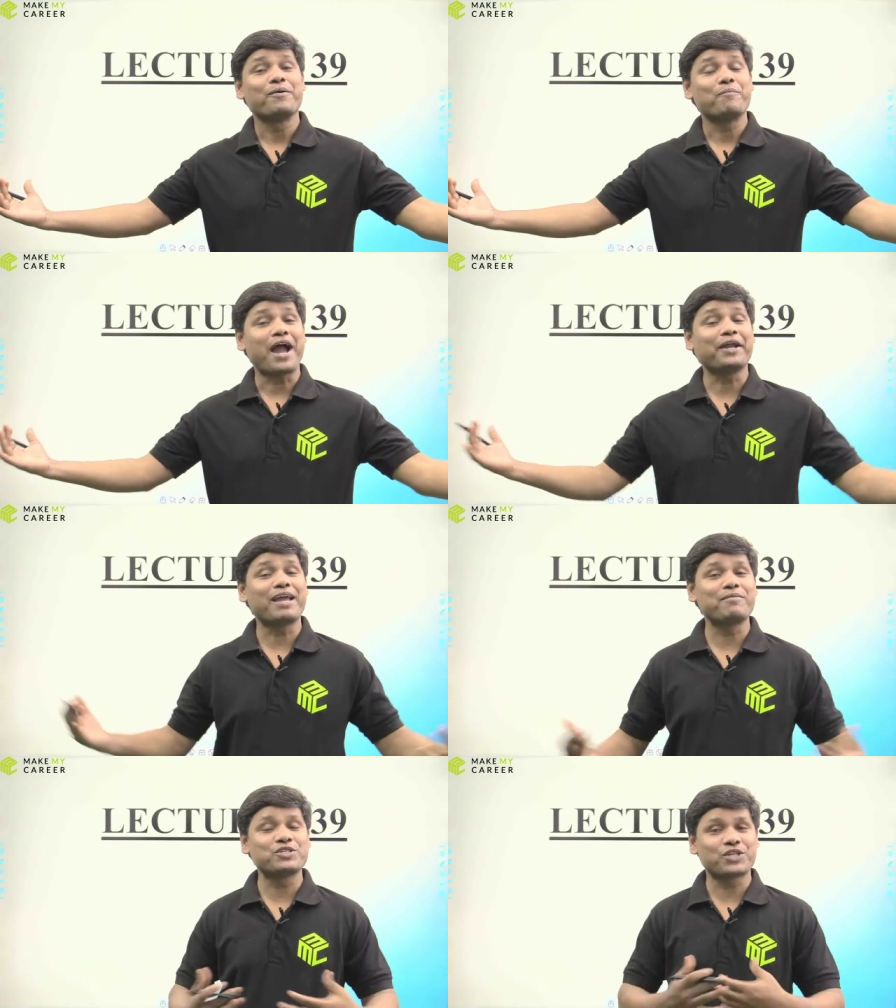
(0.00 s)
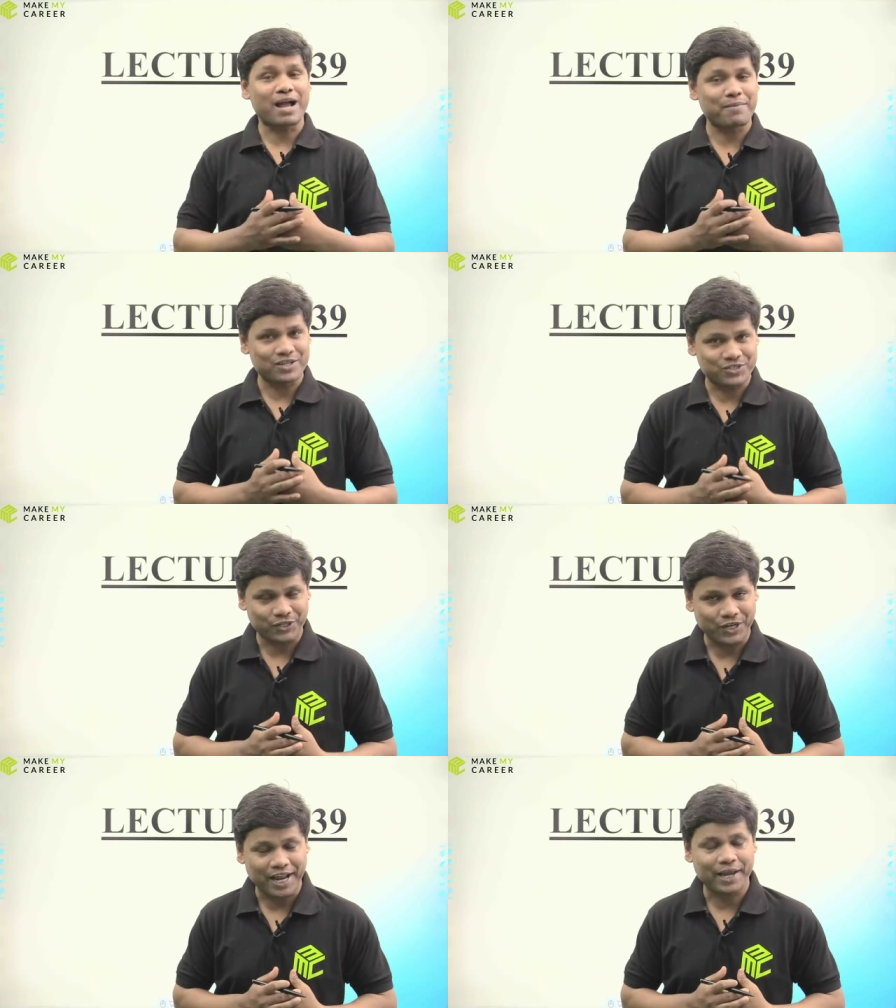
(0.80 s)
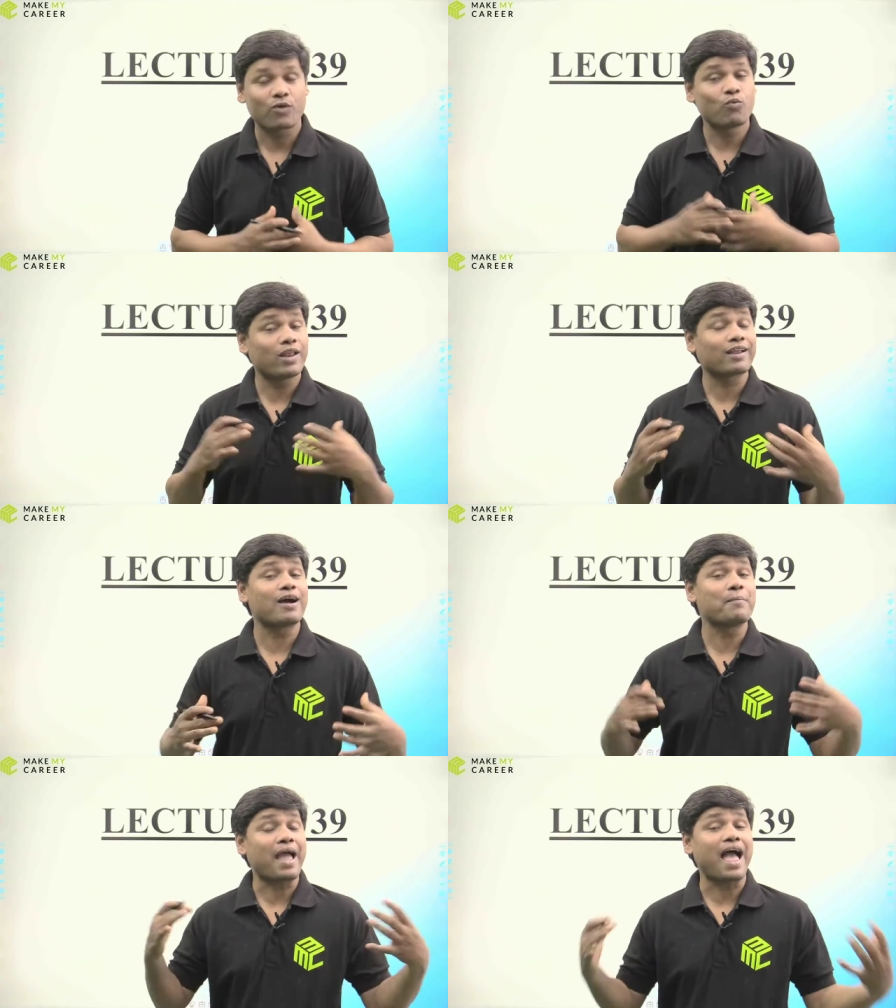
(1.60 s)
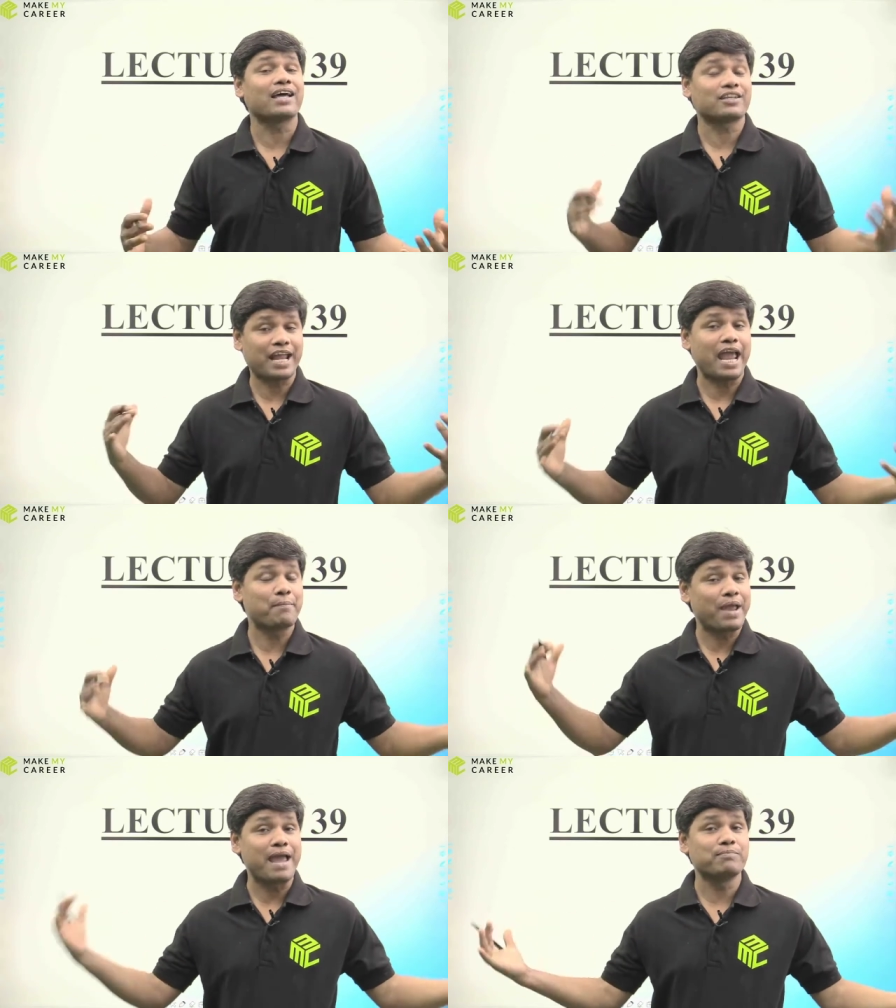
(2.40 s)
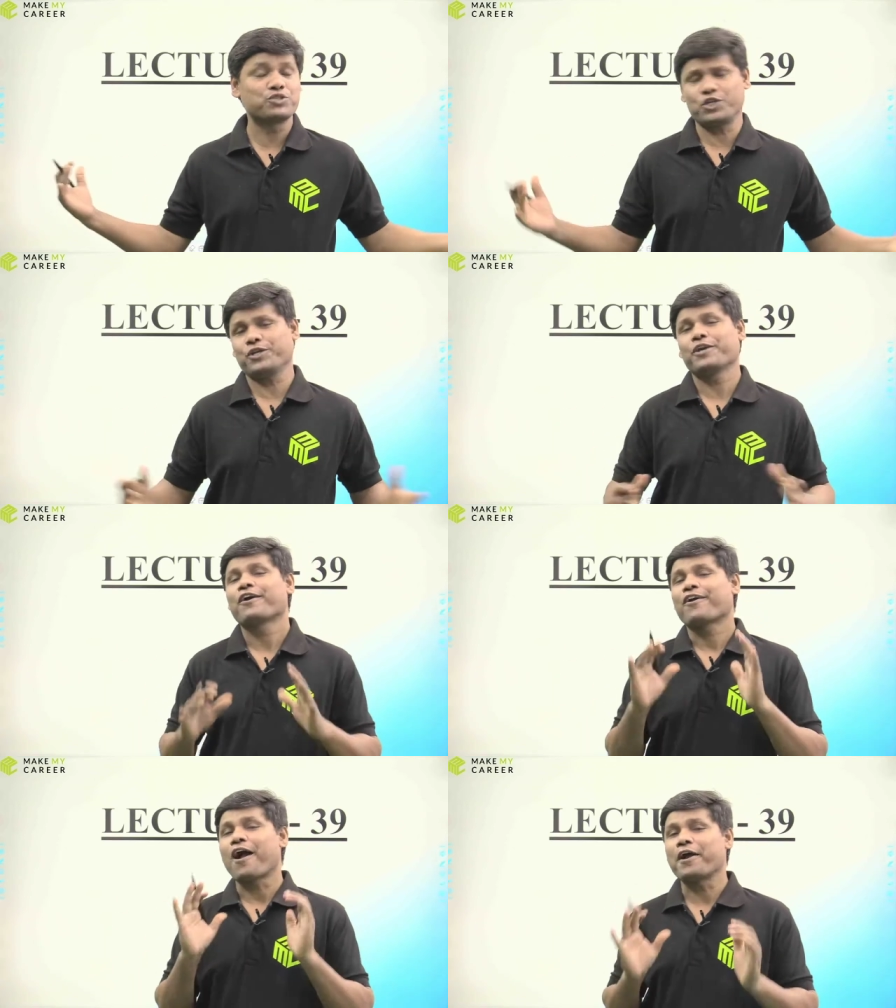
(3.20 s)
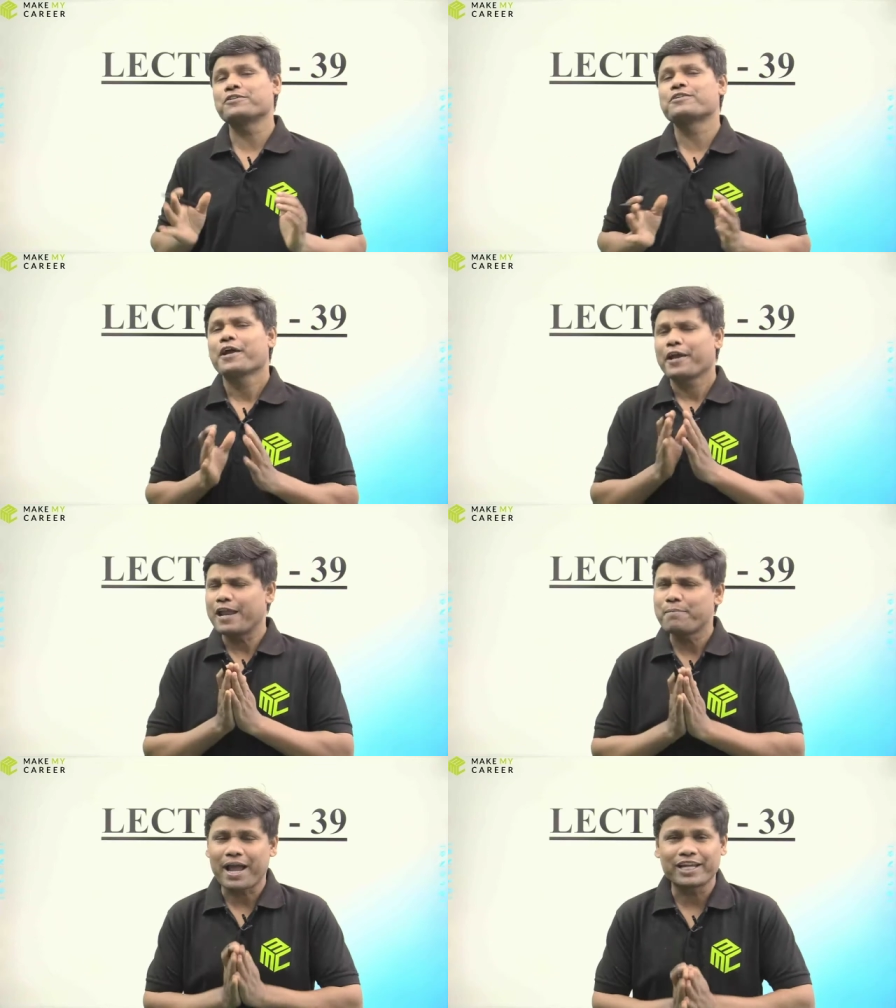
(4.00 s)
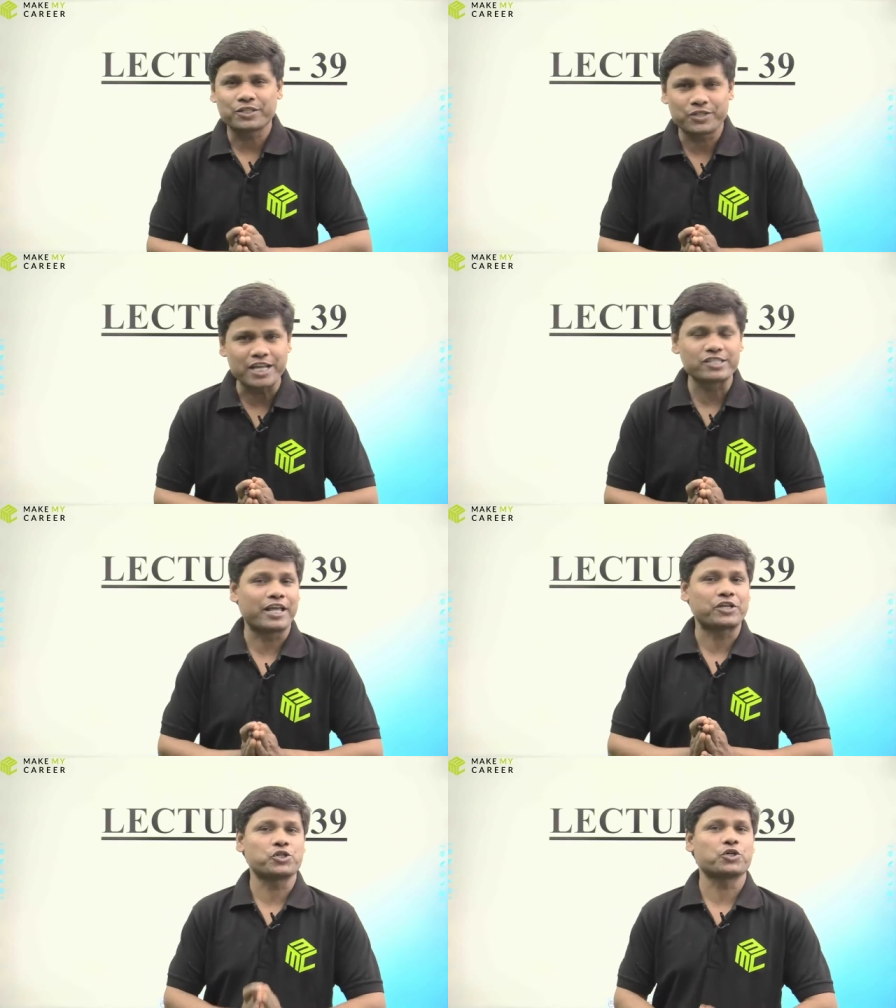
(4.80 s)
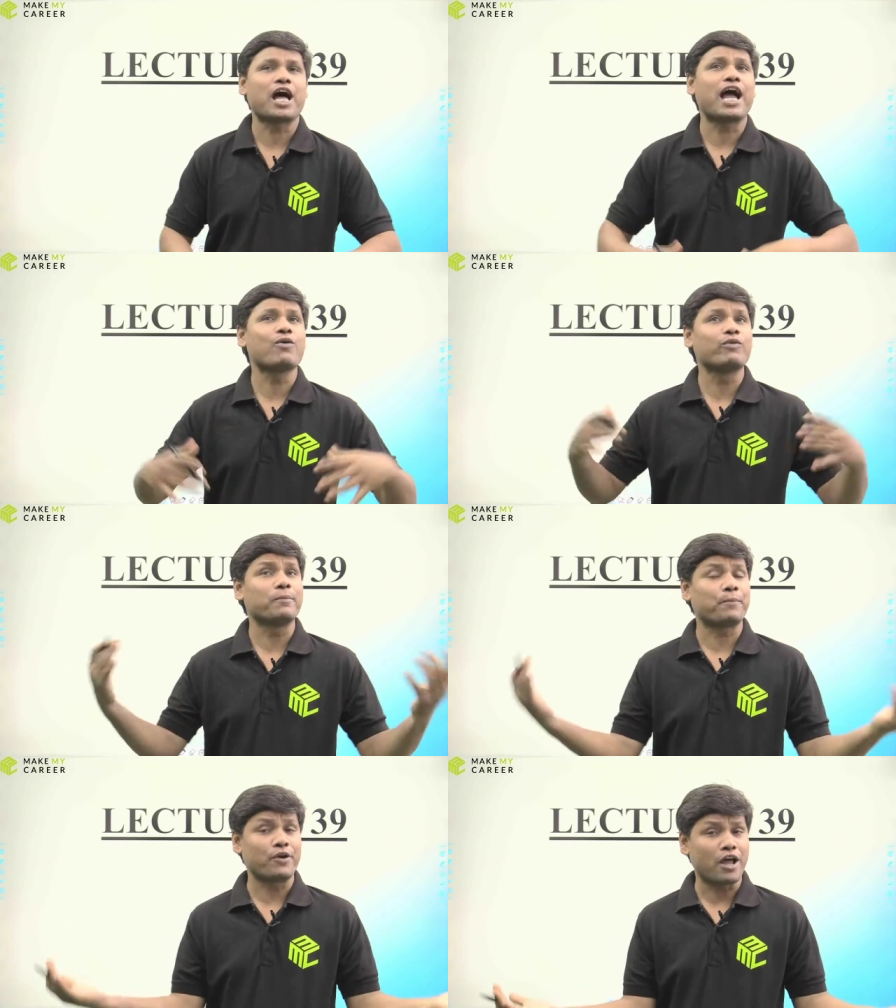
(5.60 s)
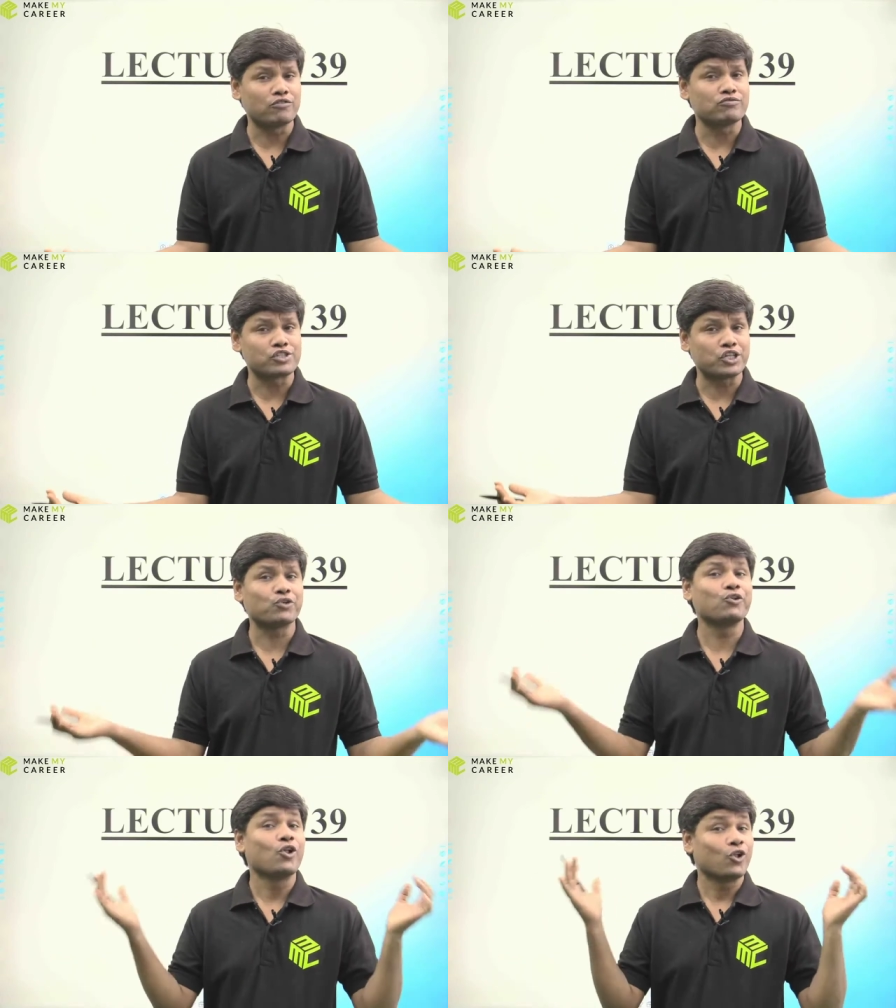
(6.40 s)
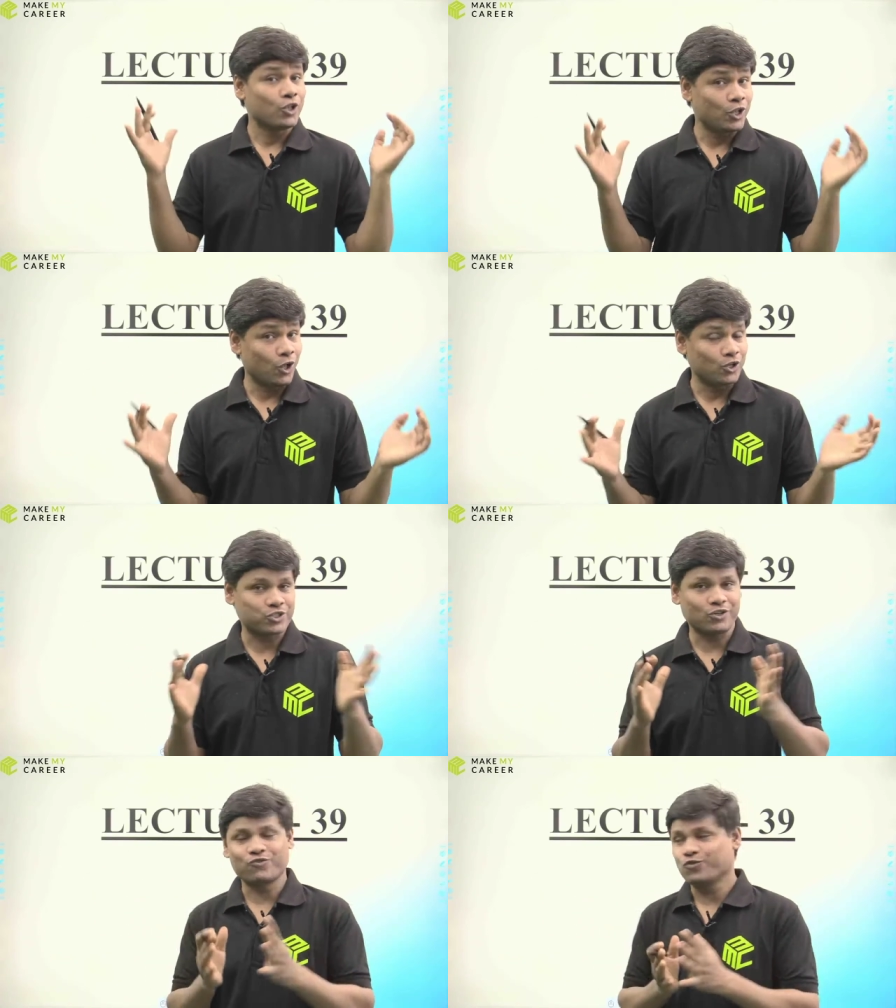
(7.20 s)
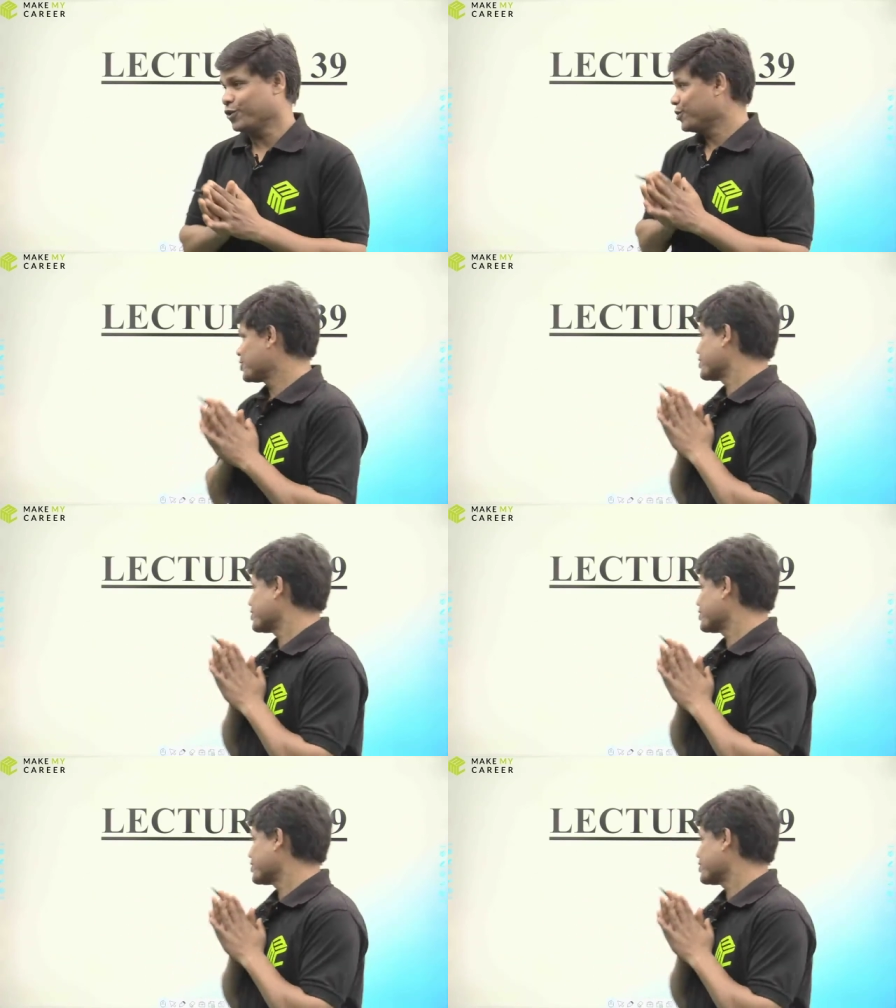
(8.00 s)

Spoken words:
my name is Rai. Welcome at MMC. Guys, in my today's lecture, I will pronounce you lots of words.